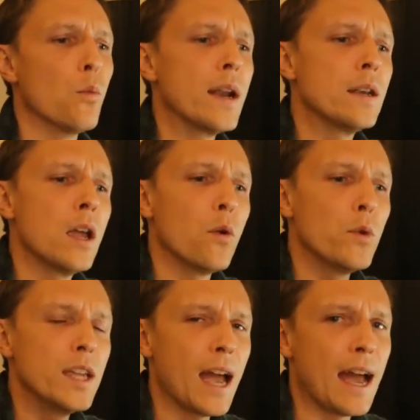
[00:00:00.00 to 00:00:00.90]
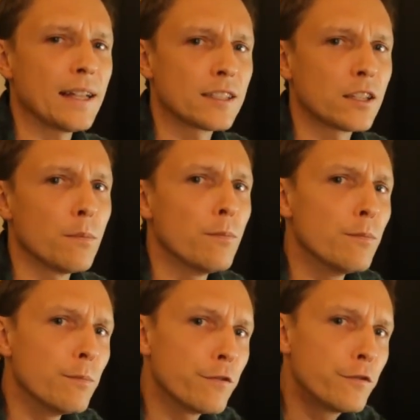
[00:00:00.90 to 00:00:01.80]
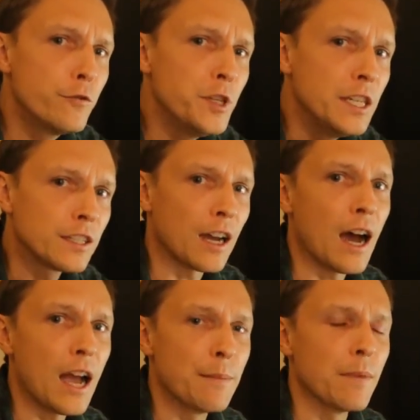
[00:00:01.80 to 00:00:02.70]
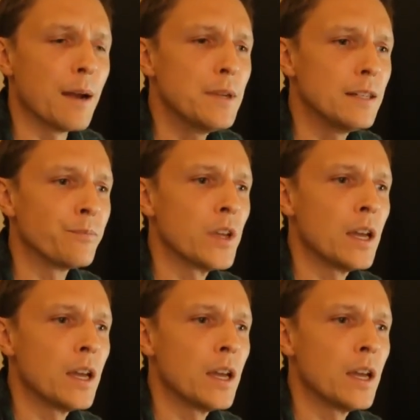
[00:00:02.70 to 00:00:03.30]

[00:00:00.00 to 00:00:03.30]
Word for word: when we had some free time. I mean,